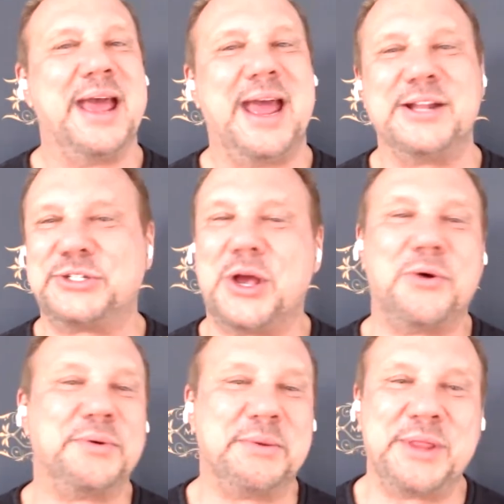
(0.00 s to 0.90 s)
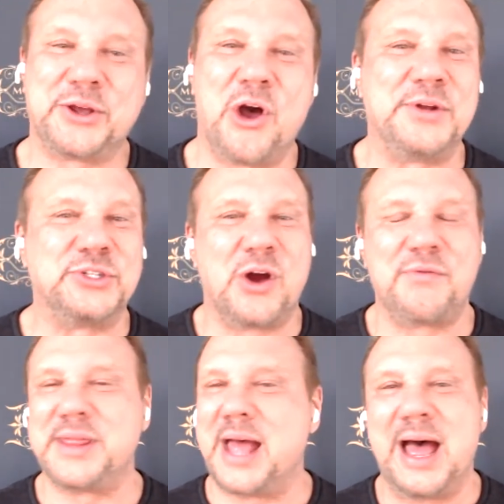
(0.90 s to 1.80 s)
And so when the COVID's over
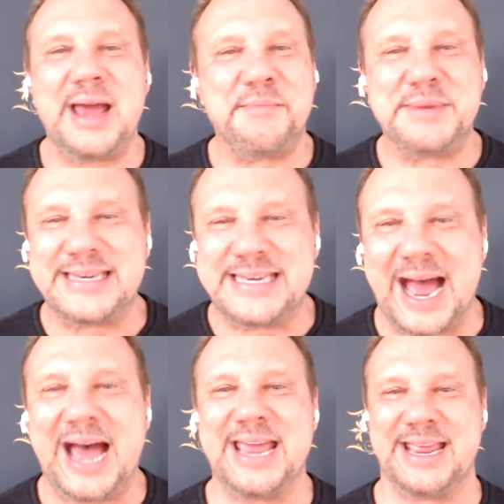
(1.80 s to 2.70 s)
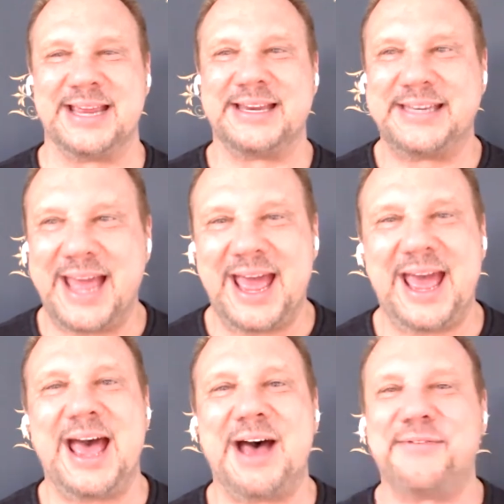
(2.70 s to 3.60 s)
with, I am dying to
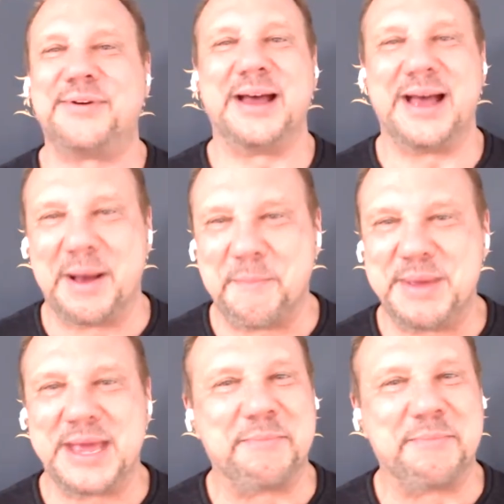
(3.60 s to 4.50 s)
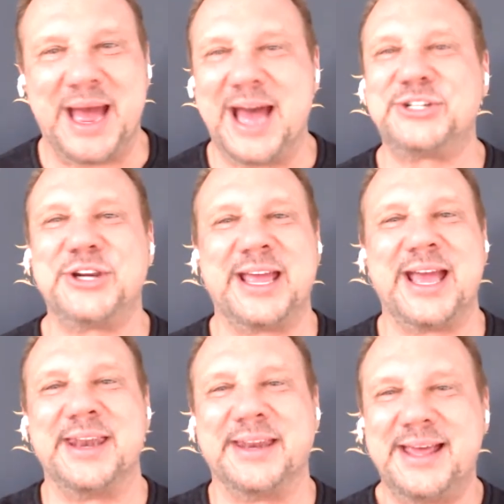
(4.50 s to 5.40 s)
have a big bash
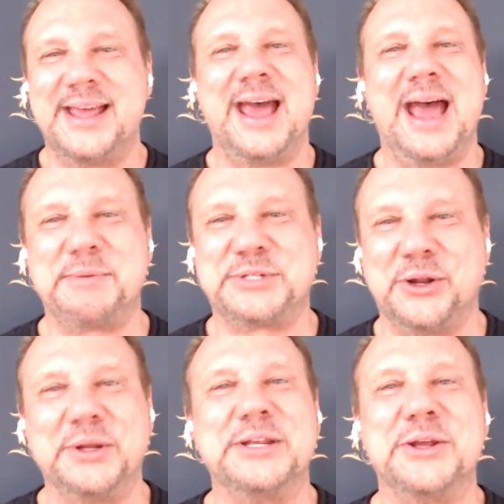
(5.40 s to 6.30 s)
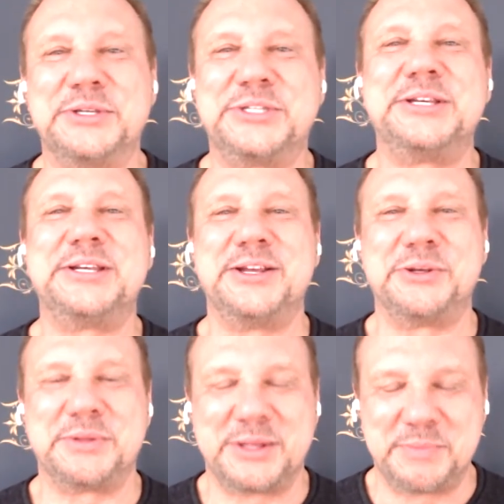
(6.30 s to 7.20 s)
again. Absolutely. You'll
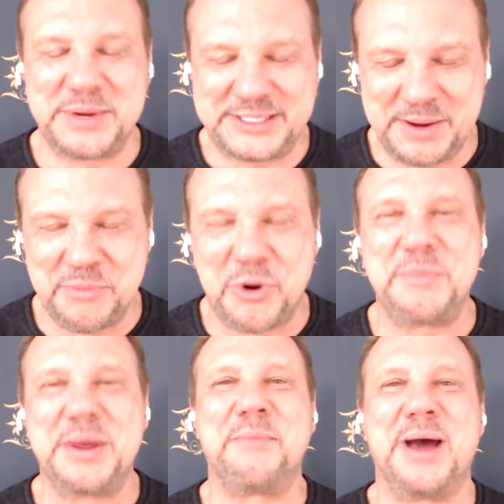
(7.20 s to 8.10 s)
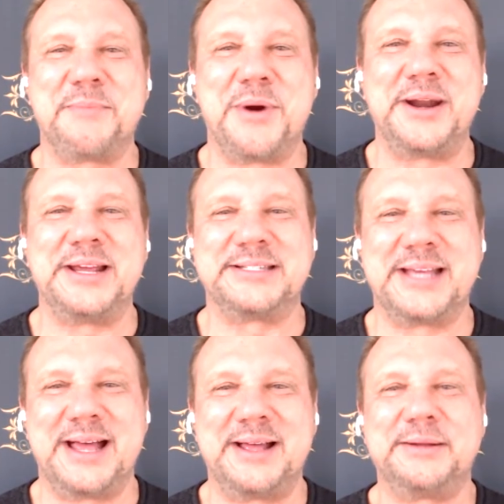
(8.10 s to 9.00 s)
be seeing more Big Mike parties
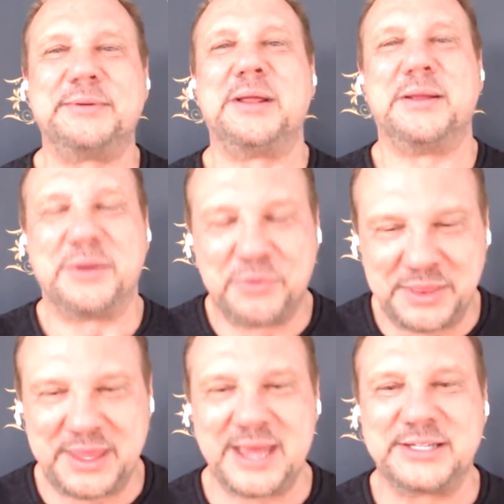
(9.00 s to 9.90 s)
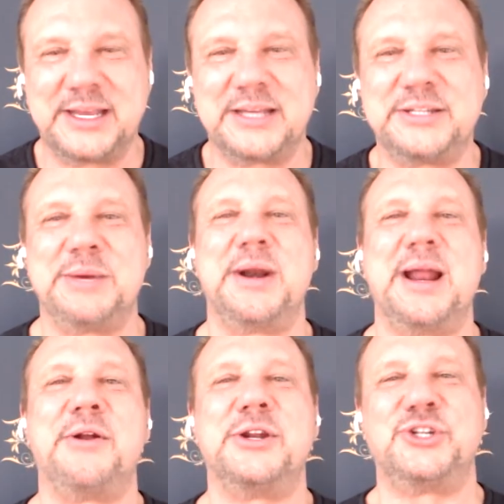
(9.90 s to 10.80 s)
when things simmer
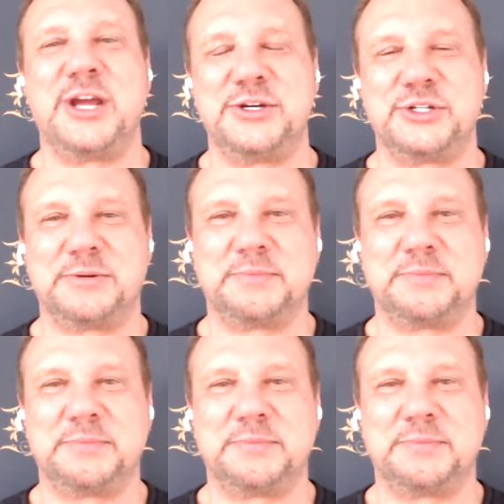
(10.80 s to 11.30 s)
down and change.